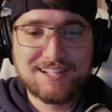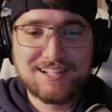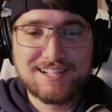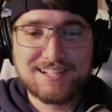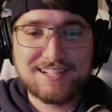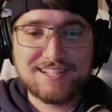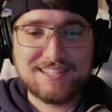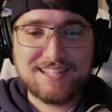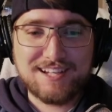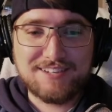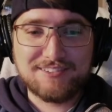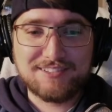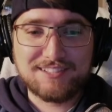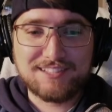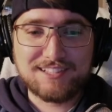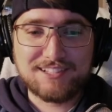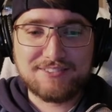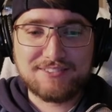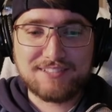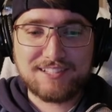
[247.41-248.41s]
because I
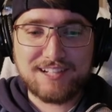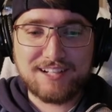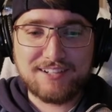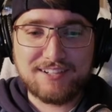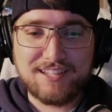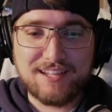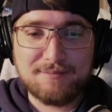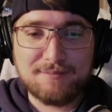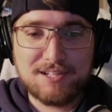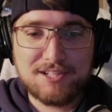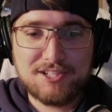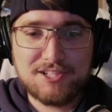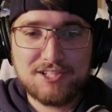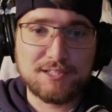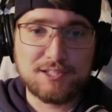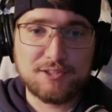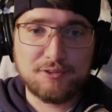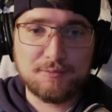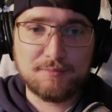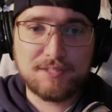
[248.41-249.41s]
really don't care that much,
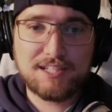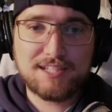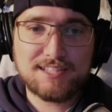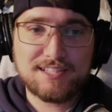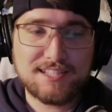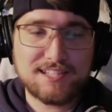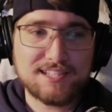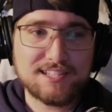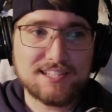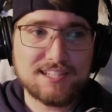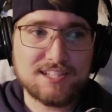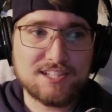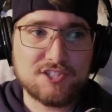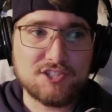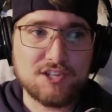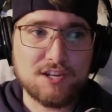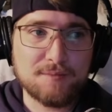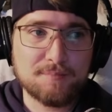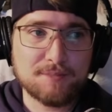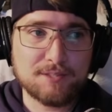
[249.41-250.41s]
you'll immediately see a
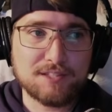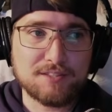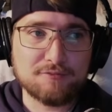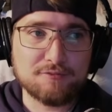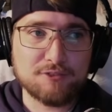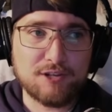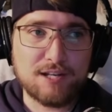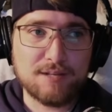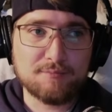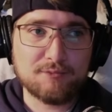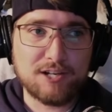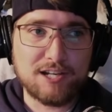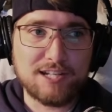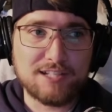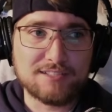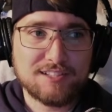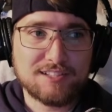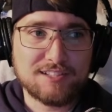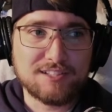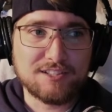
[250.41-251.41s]
jump in the frame
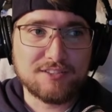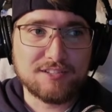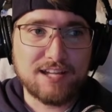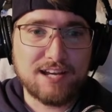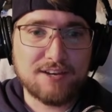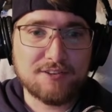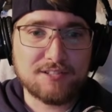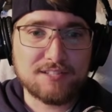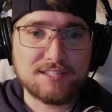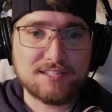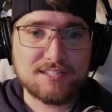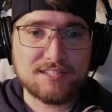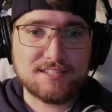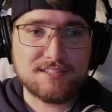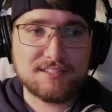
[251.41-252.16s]
rate. Now it's